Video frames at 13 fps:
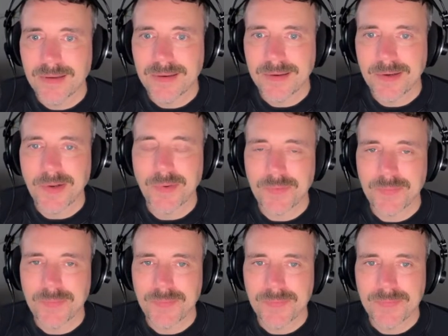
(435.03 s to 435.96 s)

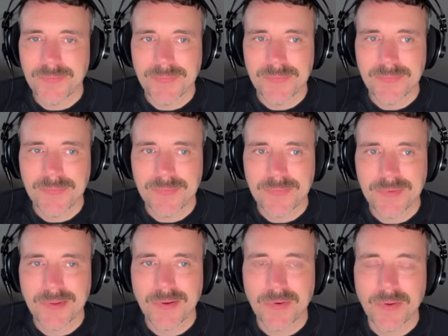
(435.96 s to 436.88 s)
No.
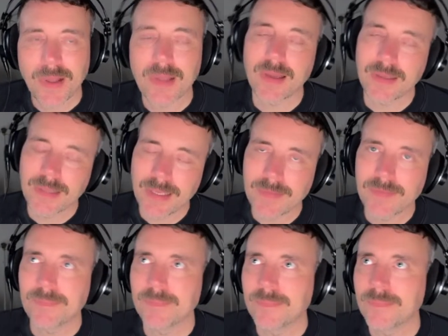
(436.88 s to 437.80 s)
No. I
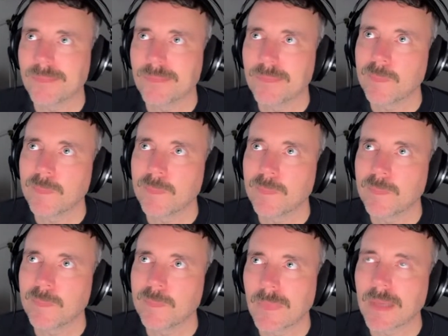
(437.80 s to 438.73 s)
guess
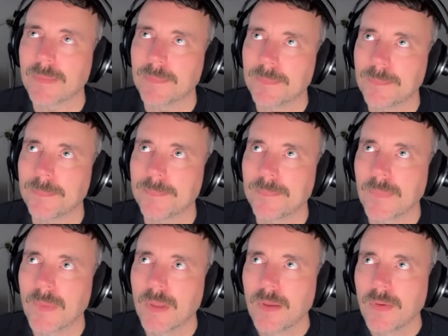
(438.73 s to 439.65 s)
like
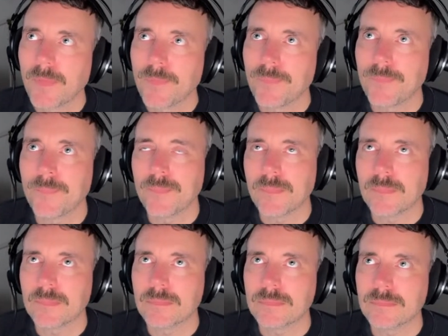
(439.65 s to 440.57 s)

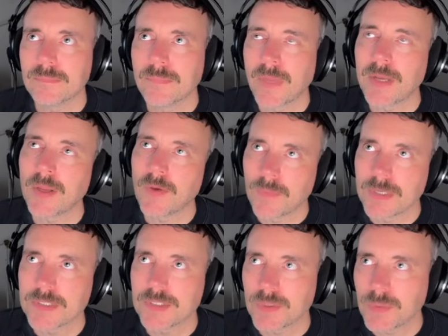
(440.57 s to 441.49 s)
many of
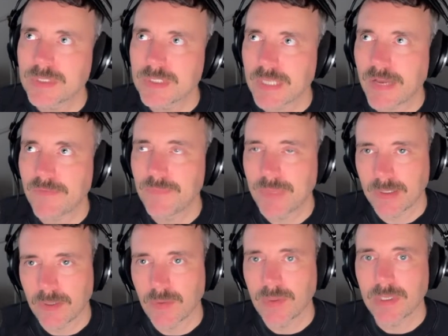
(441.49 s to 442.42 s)
my students have
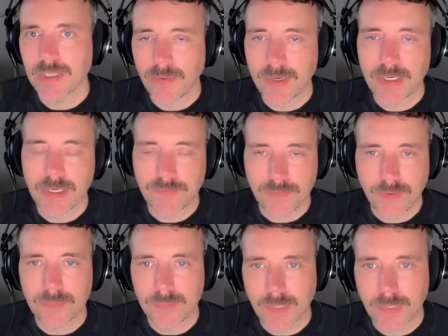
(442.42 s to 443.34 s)
been going directly
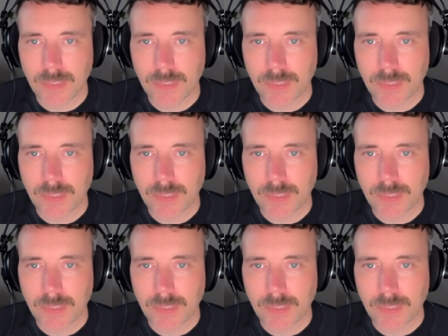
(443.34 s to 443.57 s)
from like